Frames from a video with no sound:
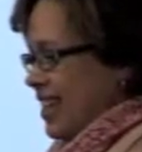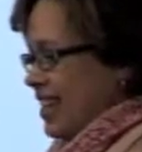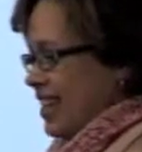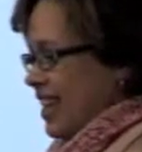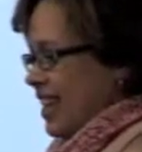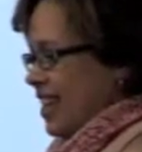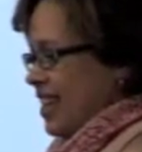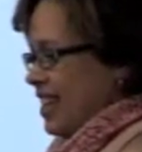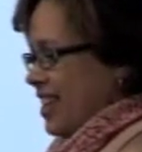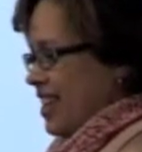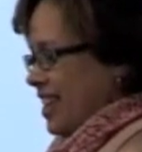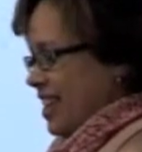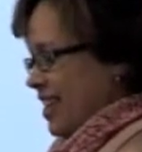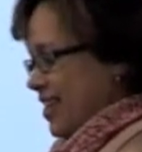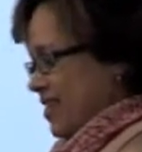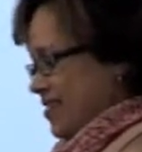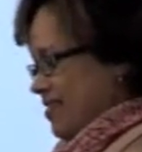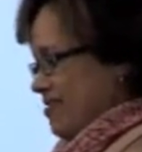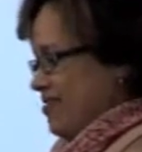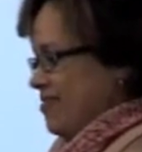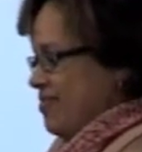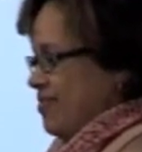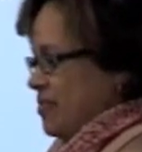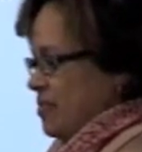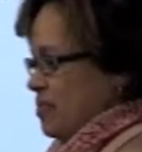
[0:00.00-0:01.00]
they
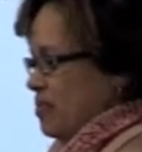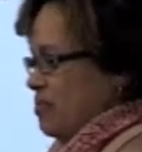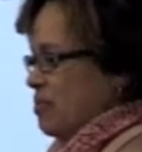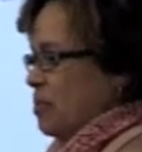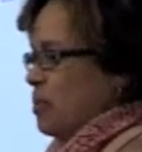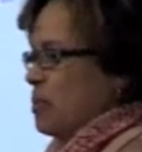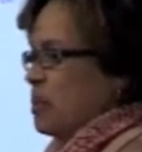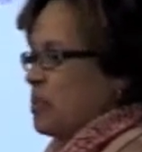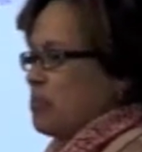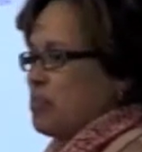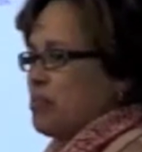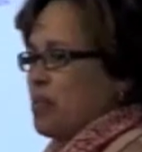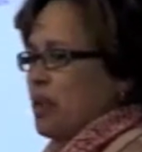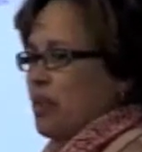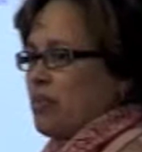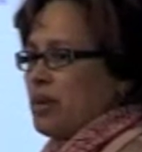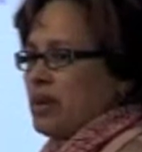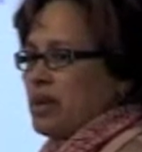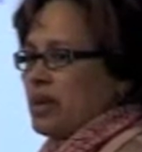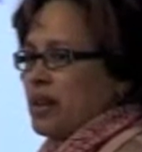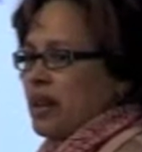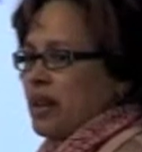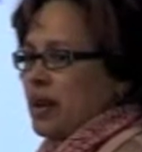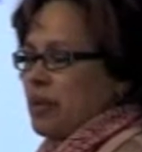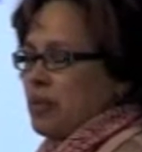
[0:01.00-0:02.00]
would
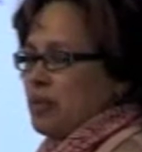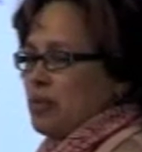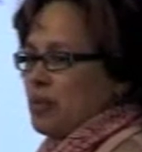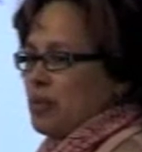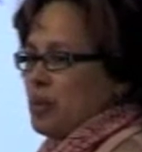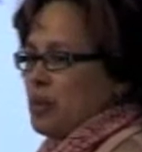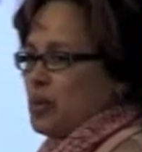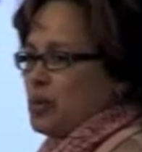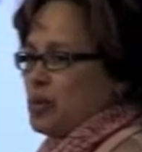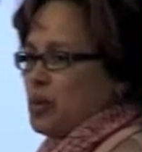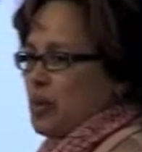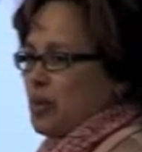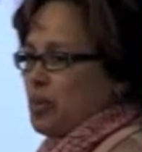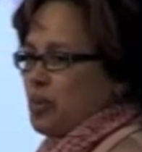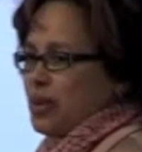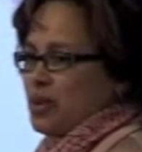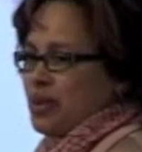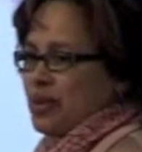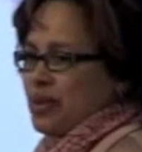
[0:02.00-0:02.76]
probably also